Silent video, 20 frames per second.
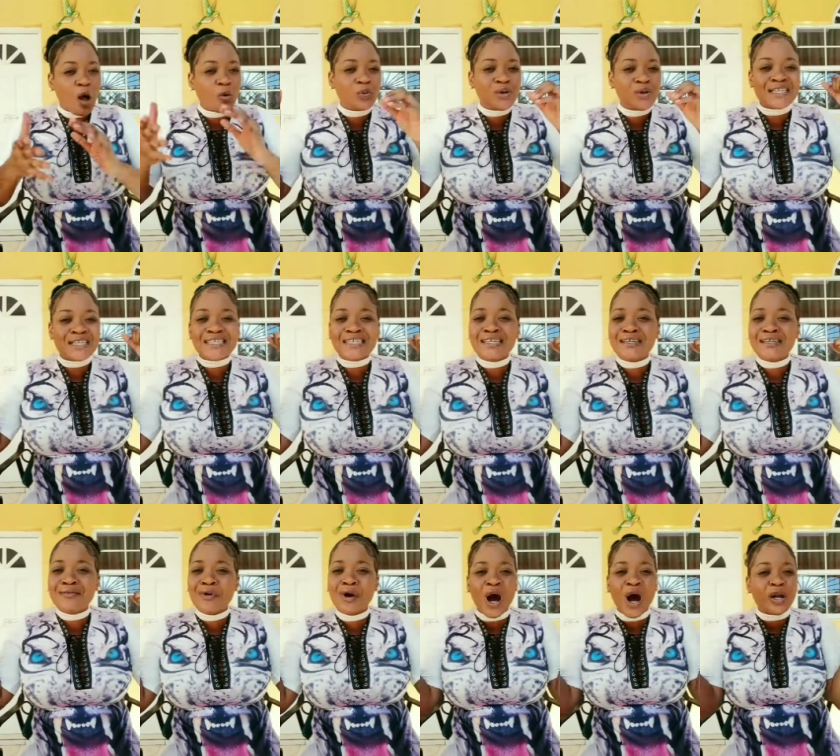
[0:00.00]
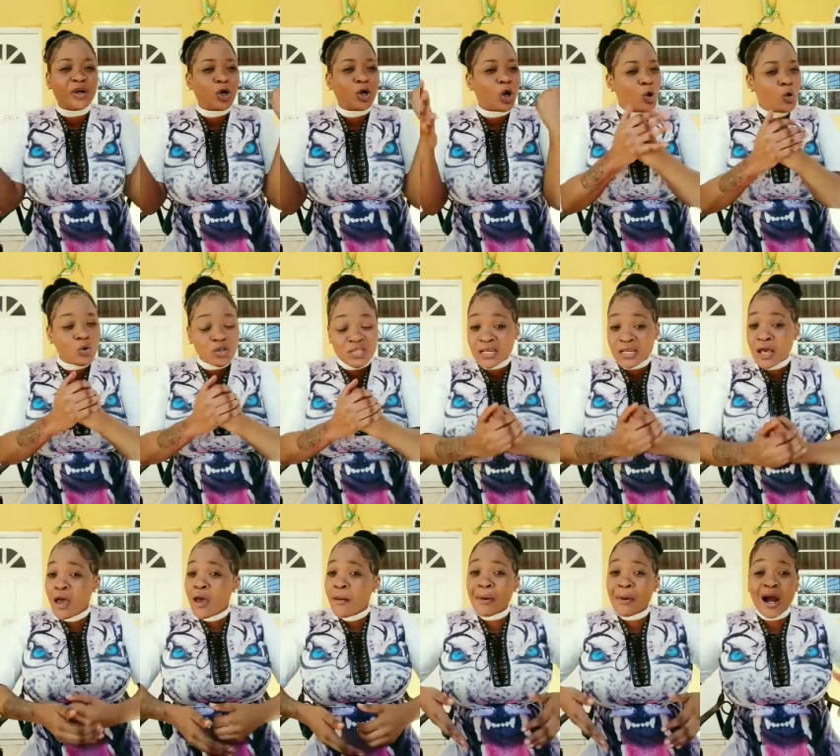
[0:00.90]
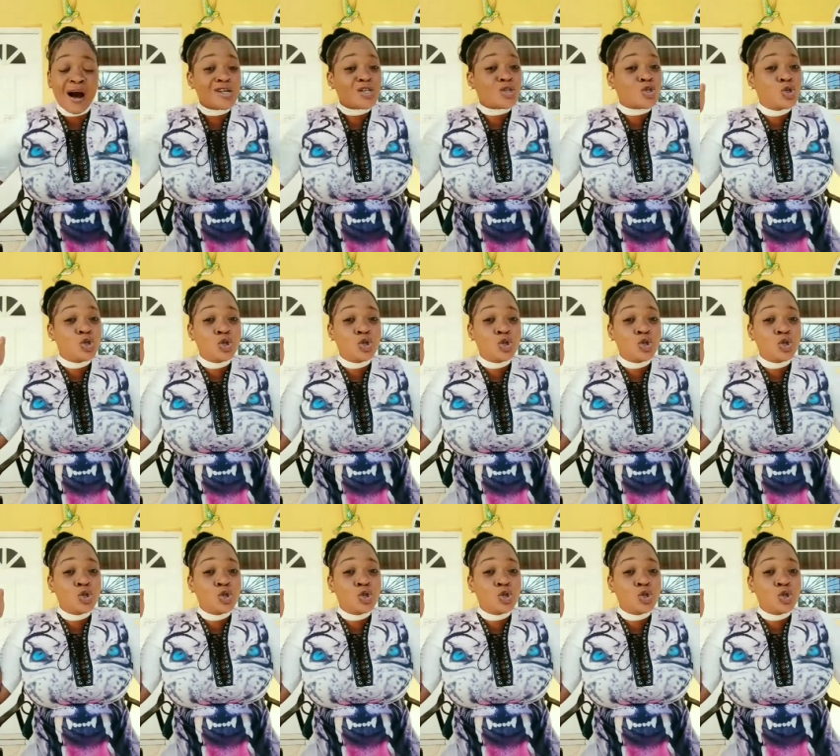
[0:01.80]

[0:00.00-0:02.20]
always keep God close because